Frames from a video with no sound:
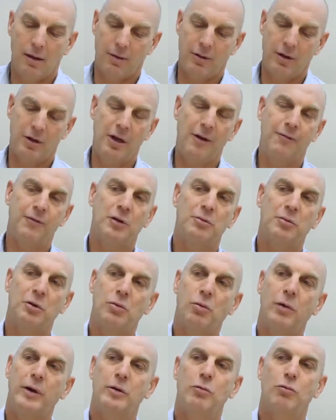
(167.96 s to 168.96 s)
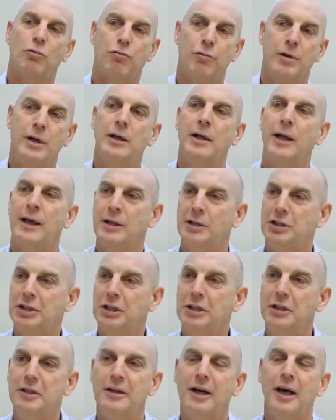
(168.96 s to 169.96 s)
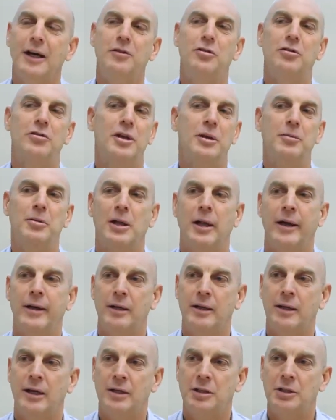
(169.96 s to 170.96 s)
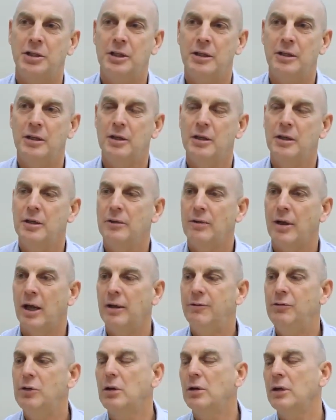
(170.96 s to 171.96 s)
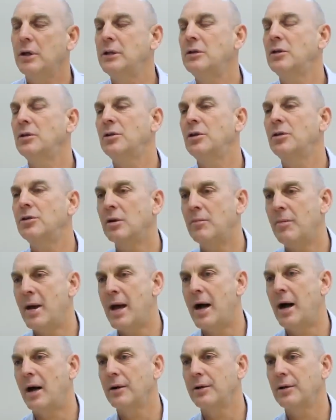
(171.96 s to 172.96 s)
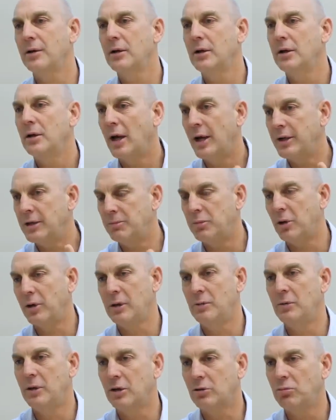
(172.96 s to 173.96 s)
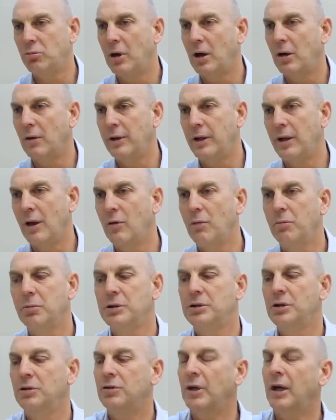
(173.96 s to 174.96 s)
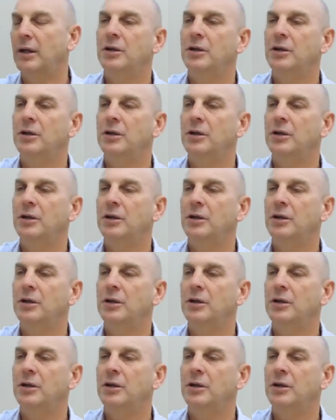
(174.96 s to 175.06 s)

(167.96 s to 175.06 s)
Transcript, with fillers: the difference between real energy and stimulated energy. And if you clean your system out, and your body works well, then it'll produce